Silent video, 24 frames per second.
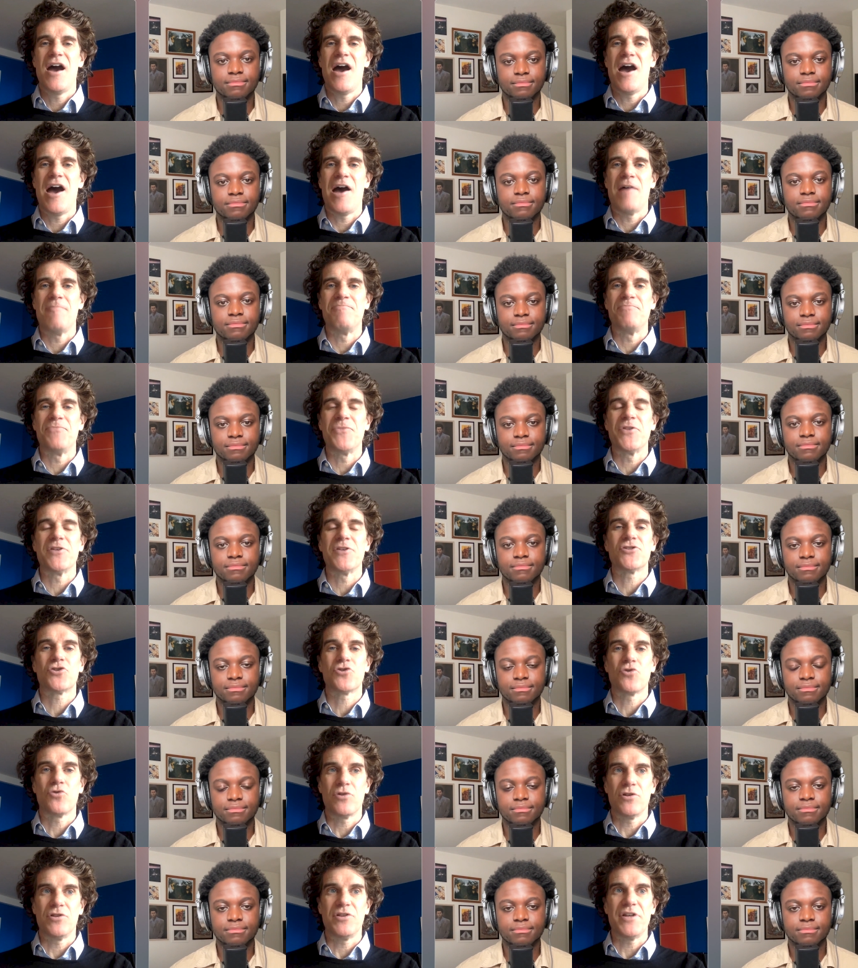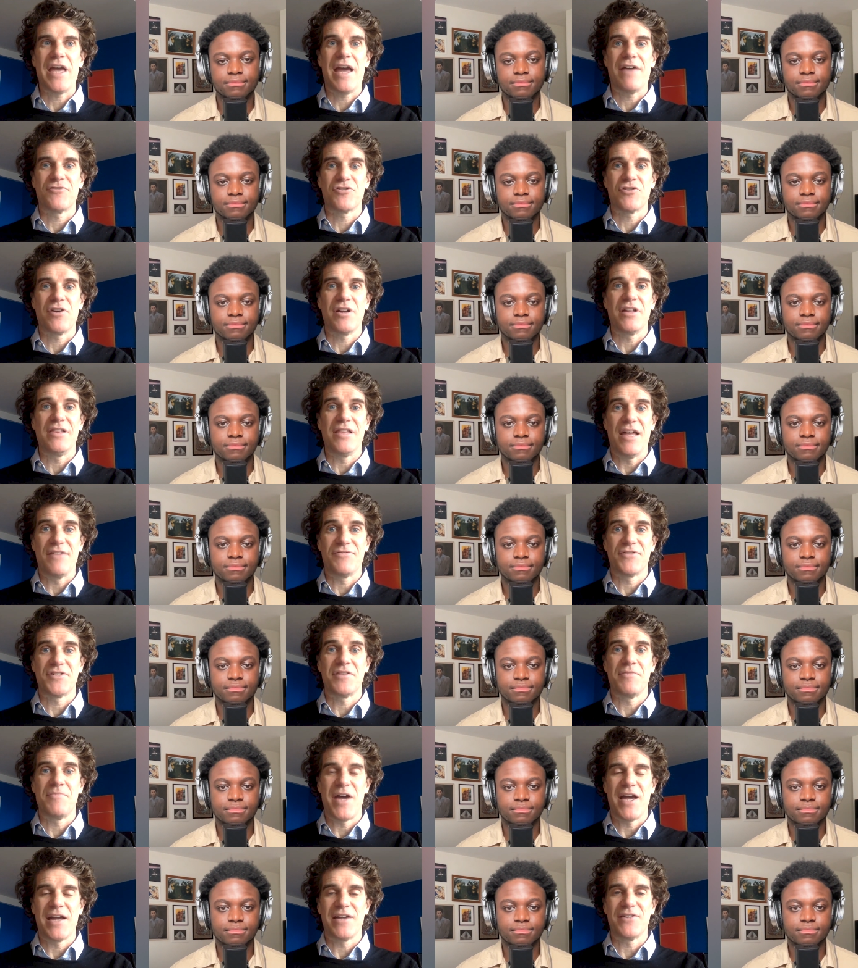Speaker 1: Um, shortly after I
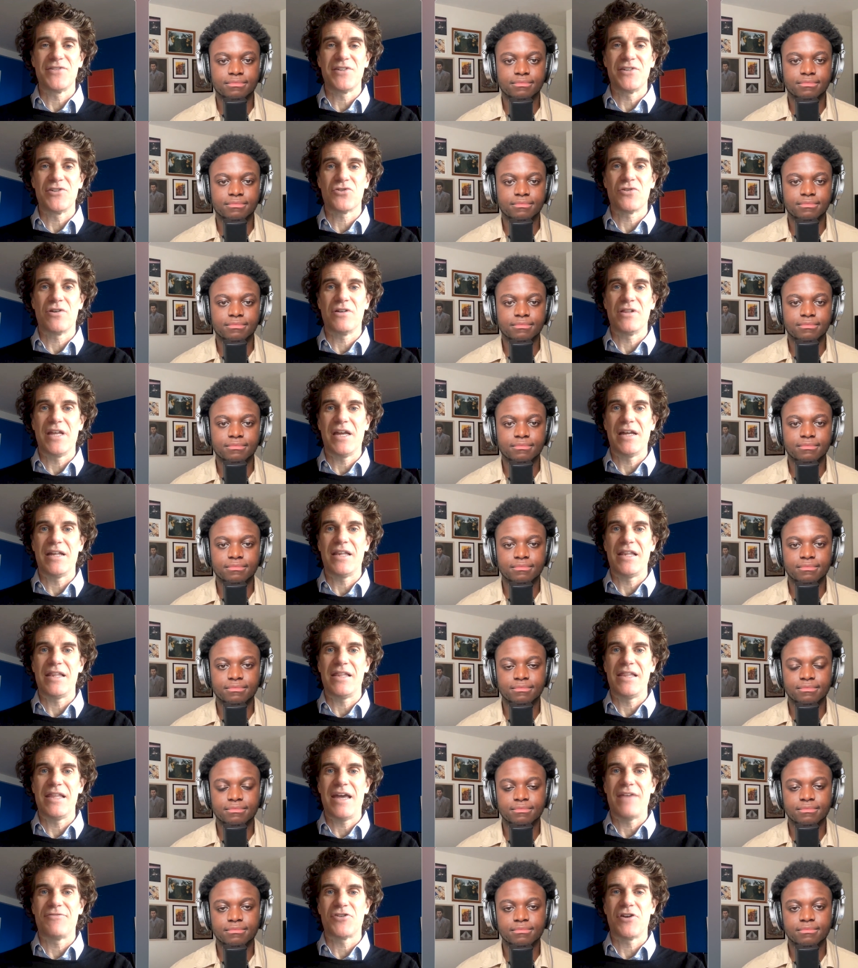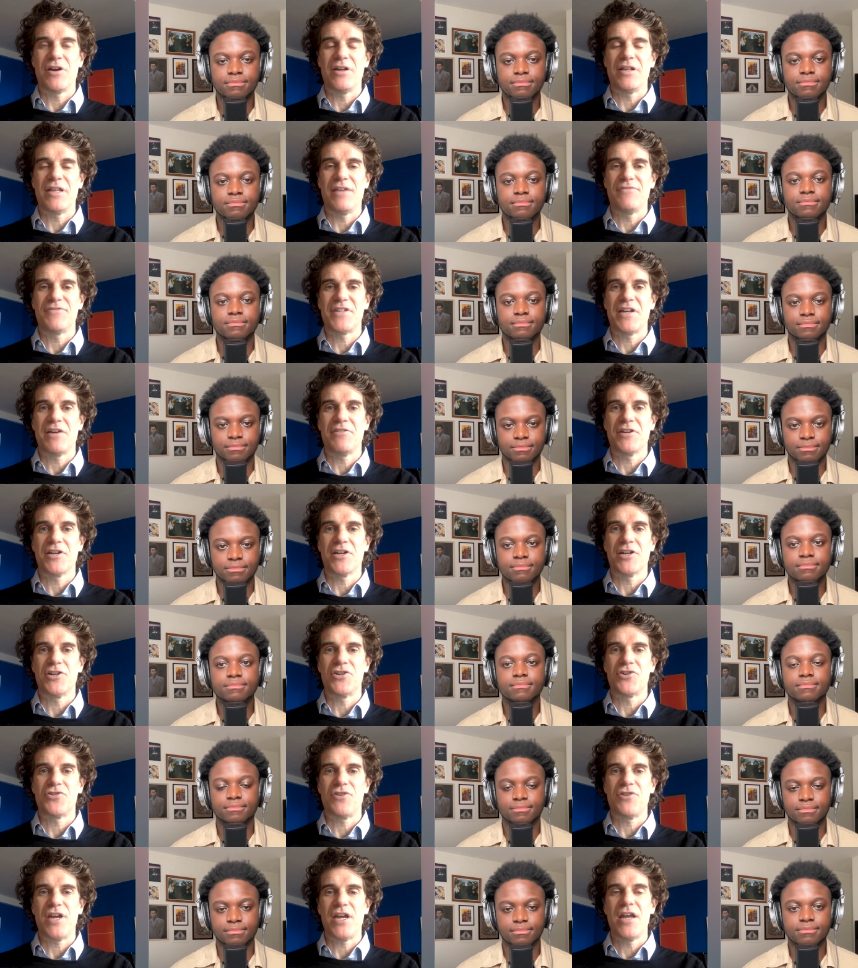left the magazine, shortly after I left Town and
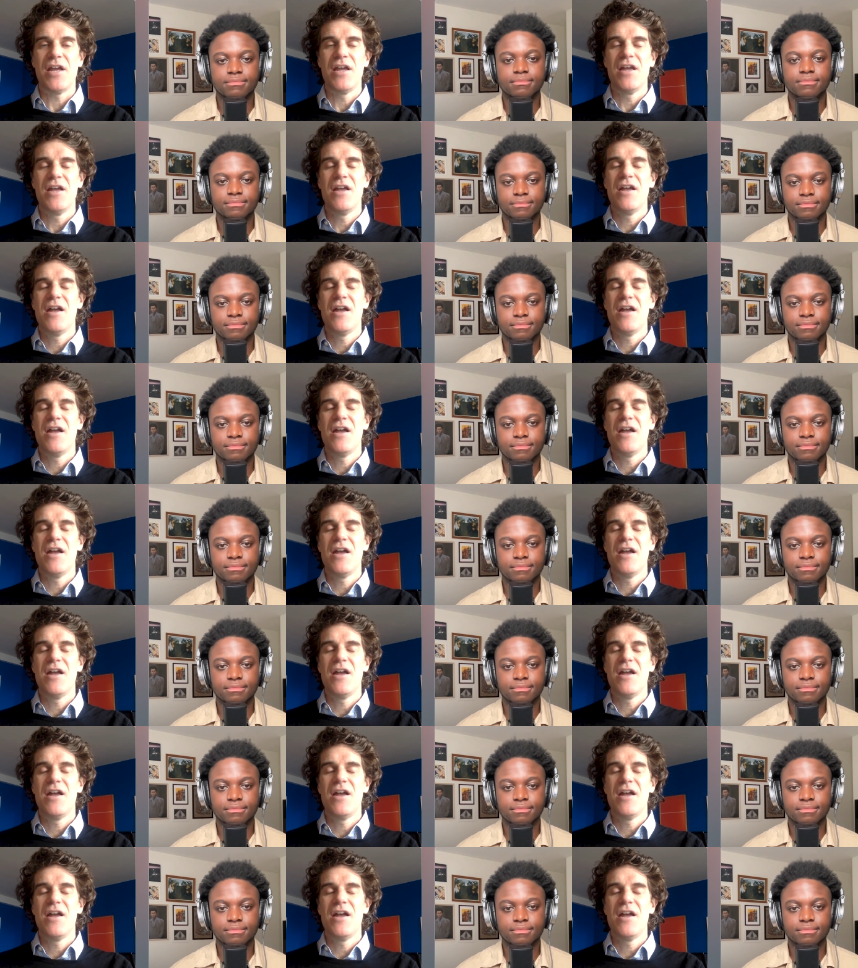Country,